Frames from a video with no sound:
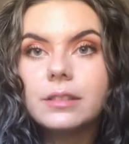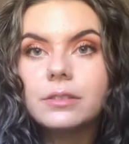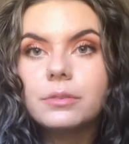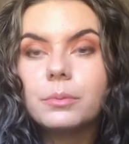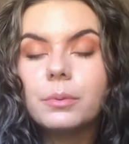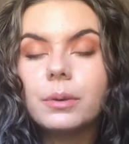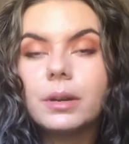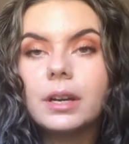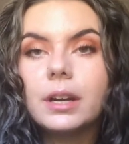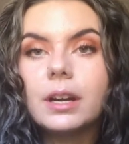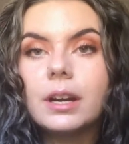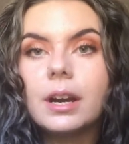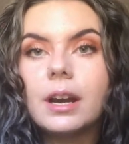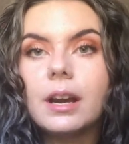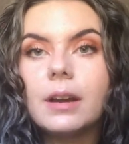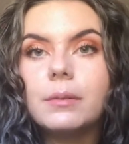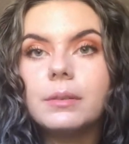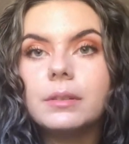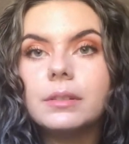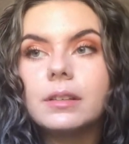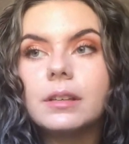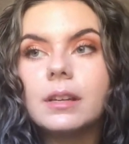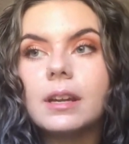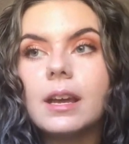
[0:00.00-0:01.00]
where I
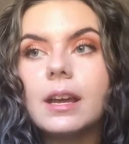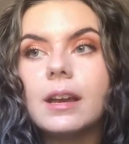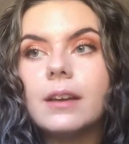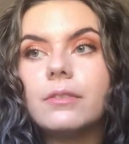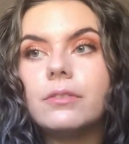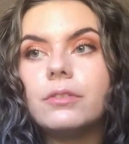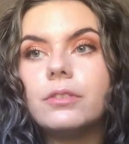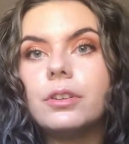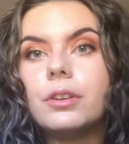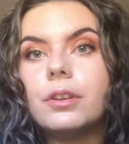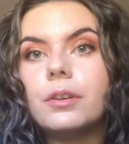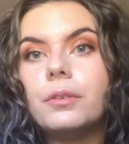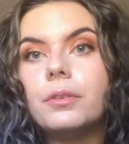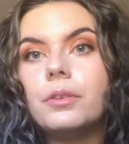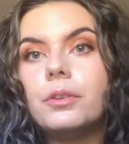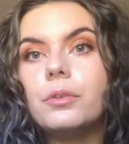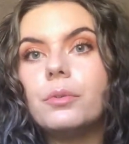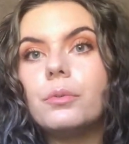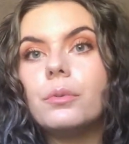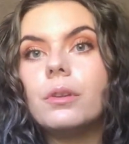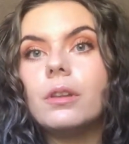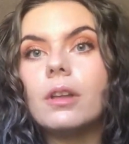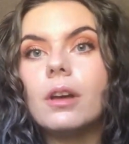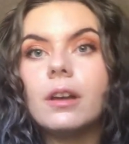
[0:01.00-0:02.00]
was going to have to
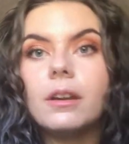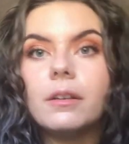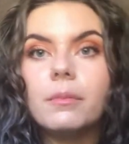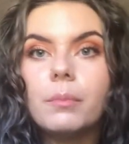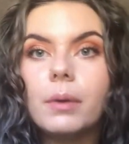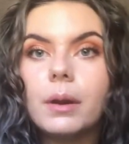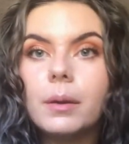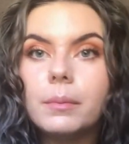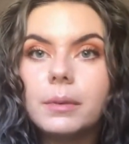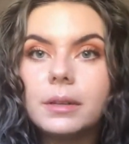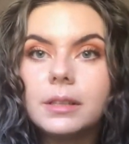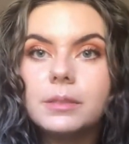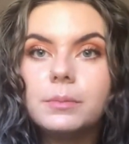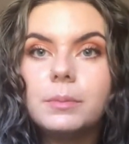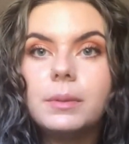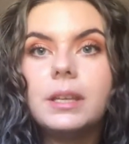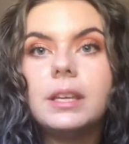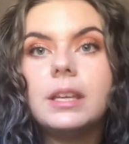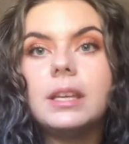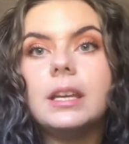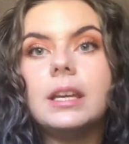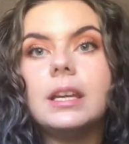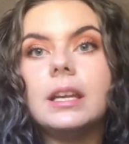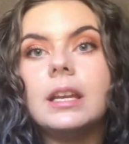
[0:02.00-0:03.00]
do a lot of public
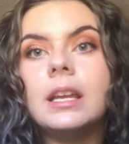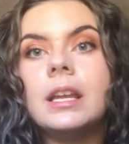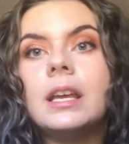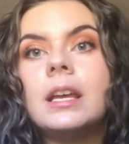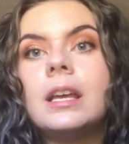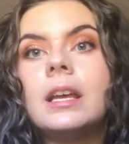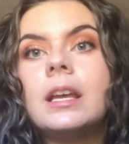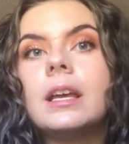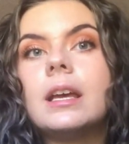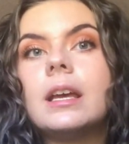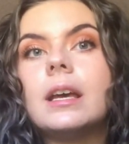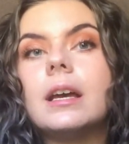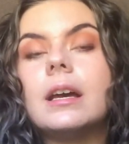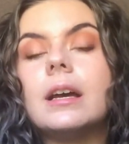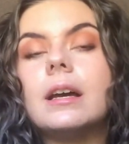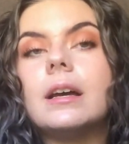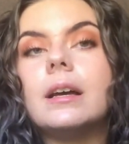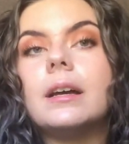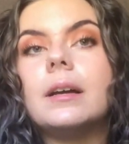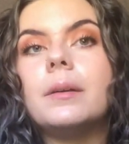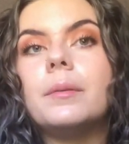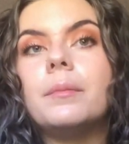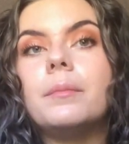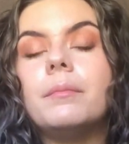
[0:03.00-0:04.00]
speaking.
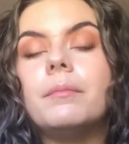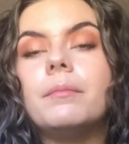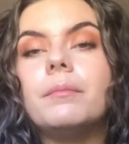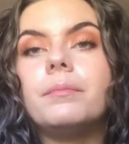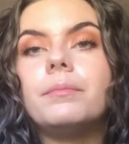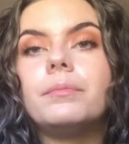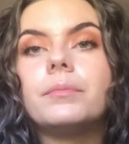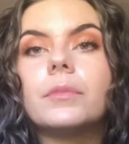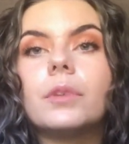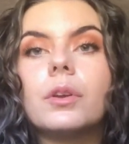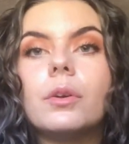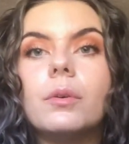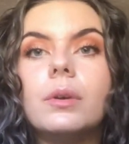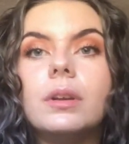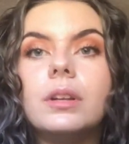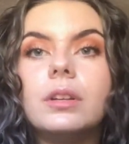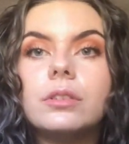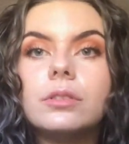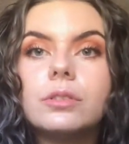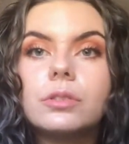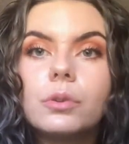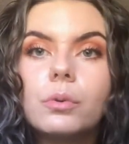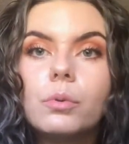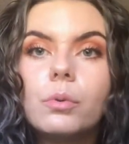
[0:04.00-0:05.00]
Going
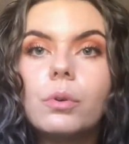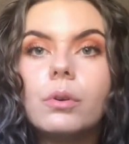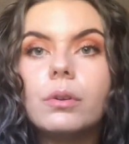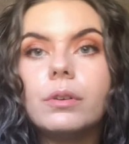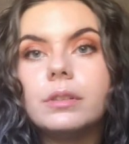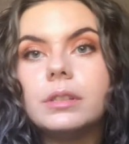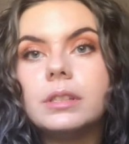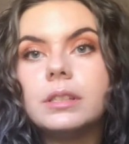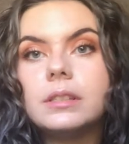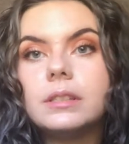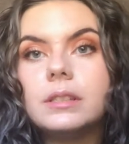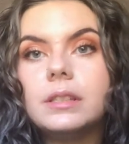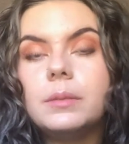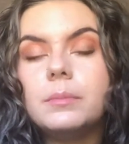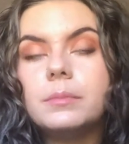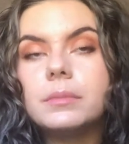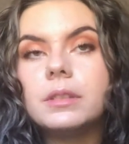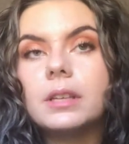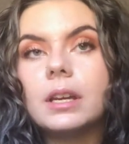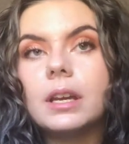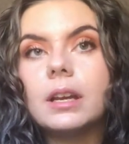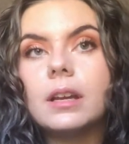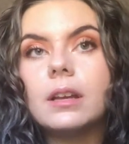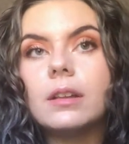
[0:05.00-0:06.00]
to schools, it
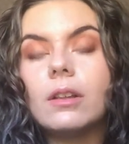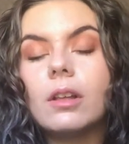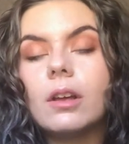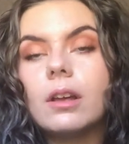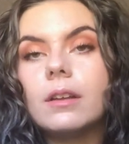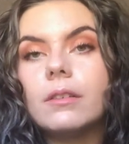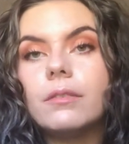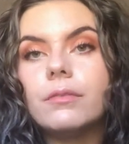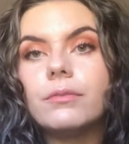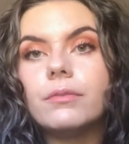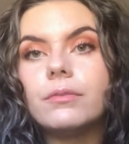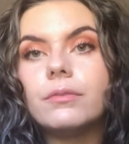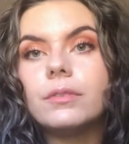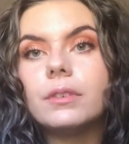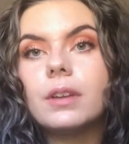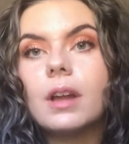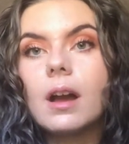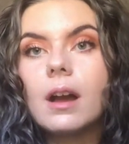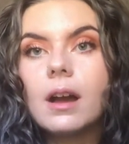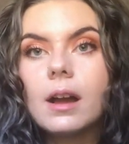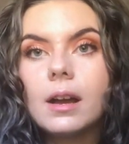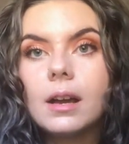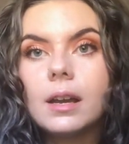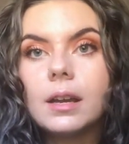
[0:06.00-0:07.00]
seems like a lot of
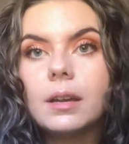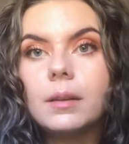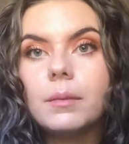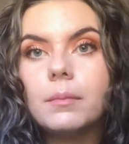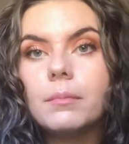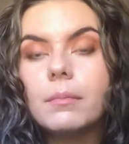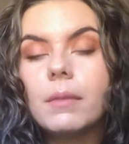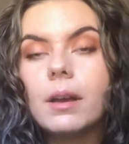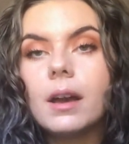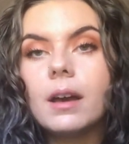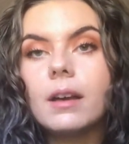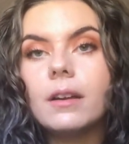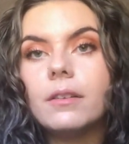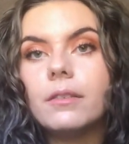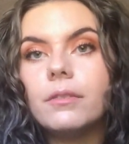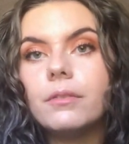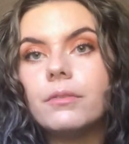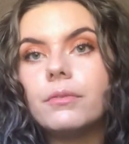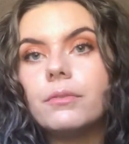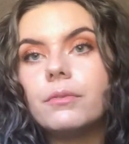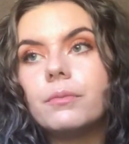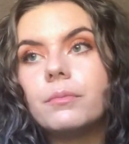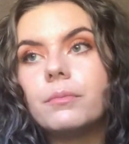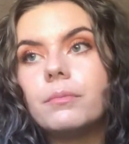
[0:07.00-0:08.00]
time out
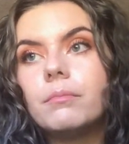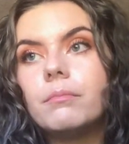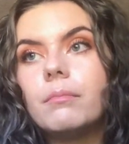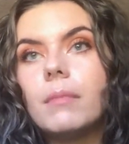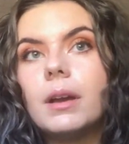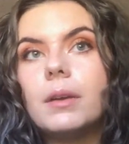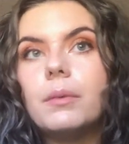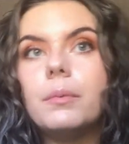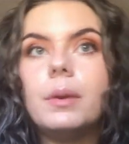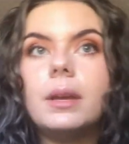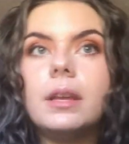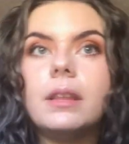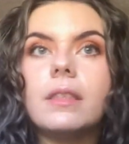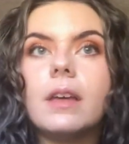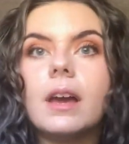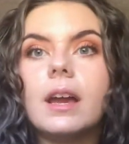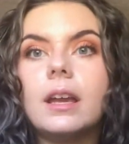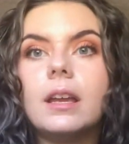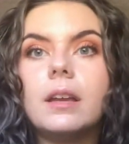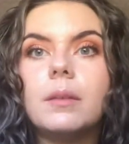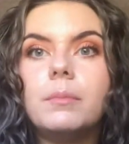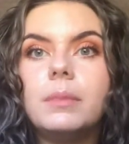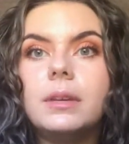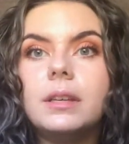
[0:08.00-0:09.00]
of my week that
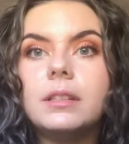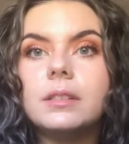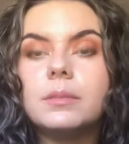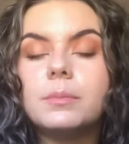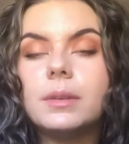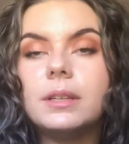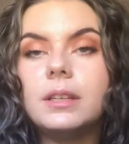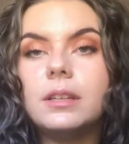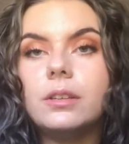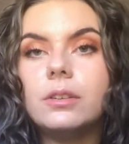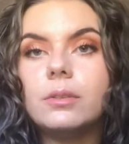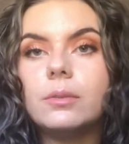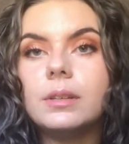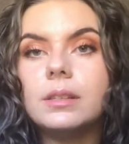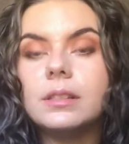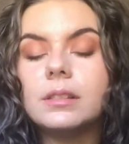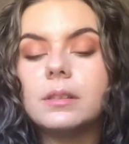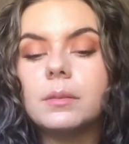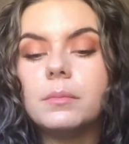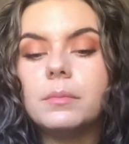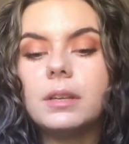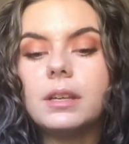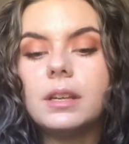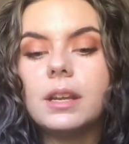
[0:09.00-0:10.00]
I could be spending doing
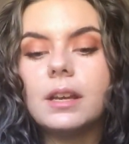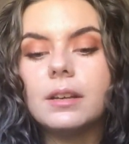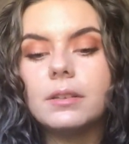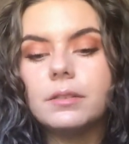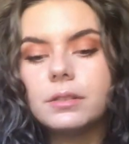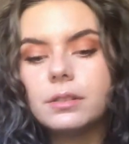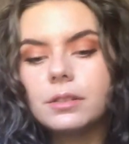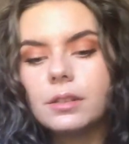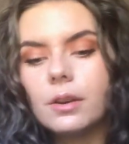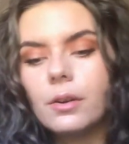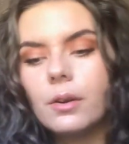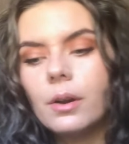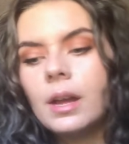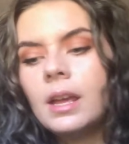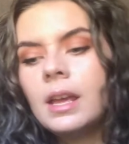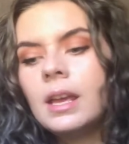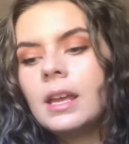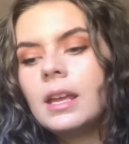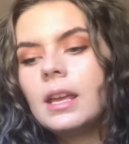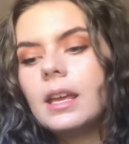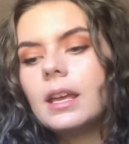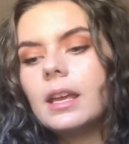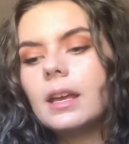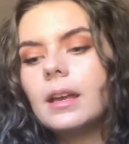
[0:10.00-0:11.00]
something else. So
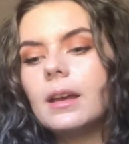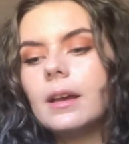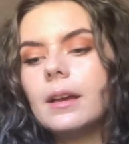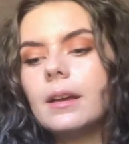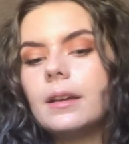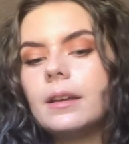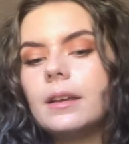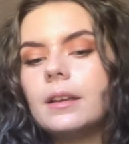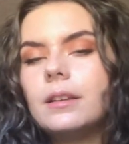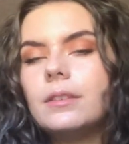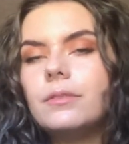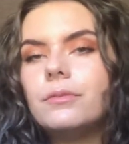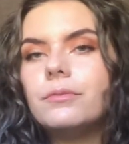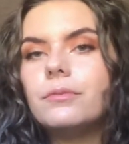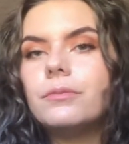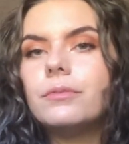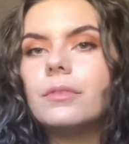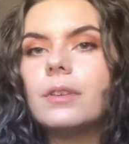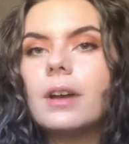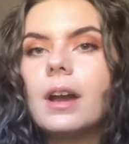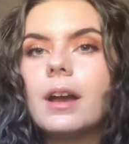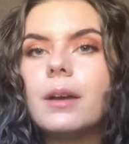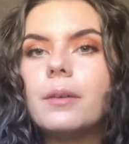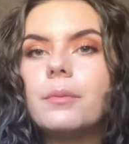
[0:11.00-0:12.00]

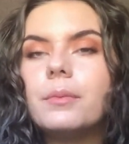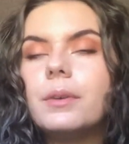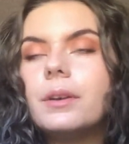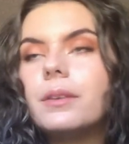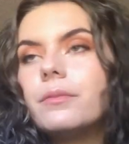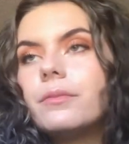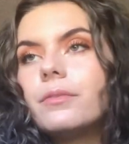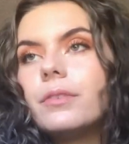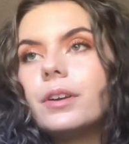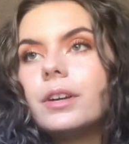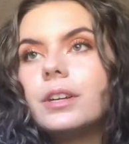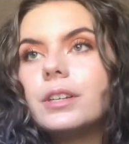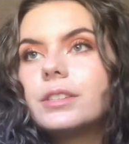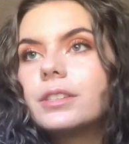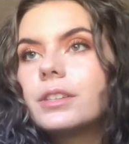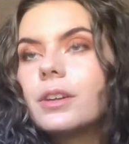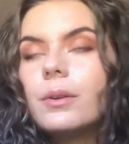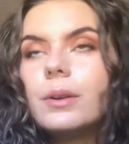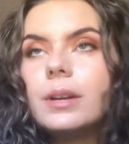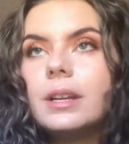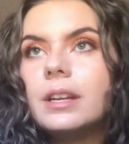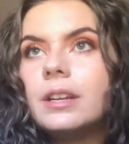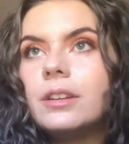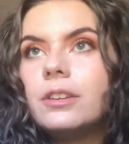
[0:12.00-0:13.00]
at first
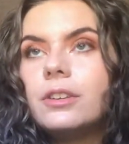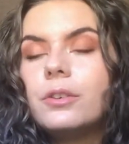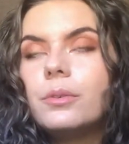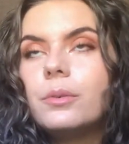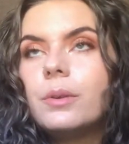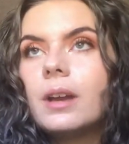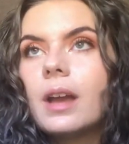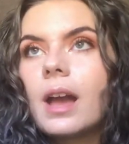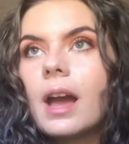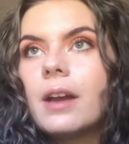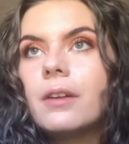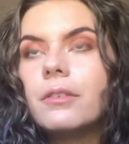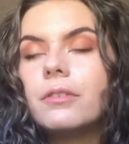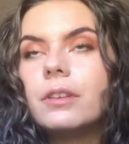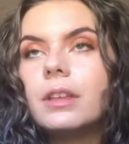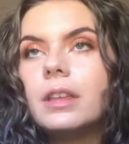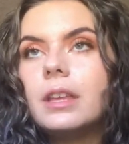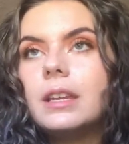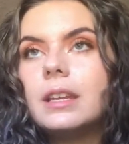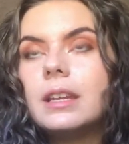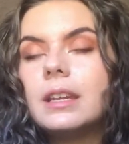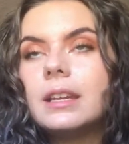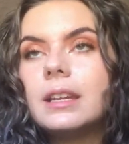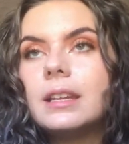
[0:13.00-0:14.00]
going into it, I
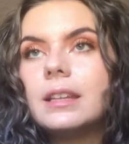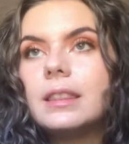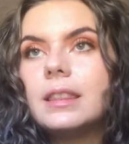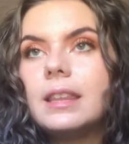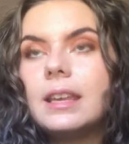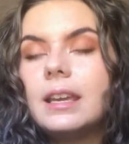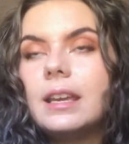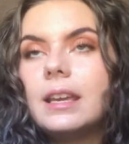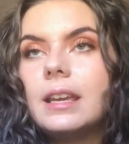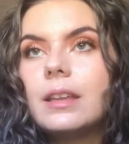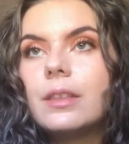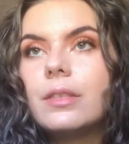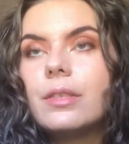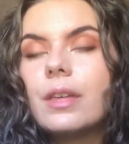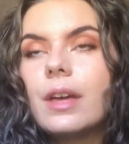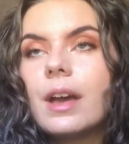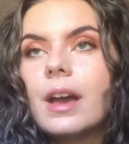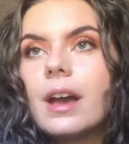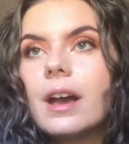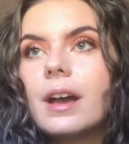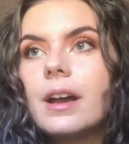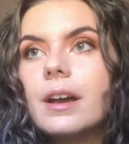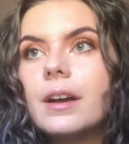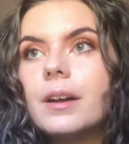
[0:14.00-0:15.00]
really didn't think
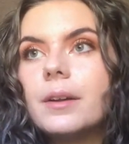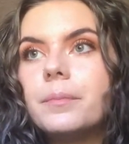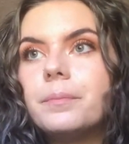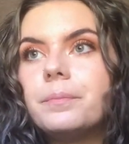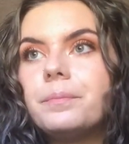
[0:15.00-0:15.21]
that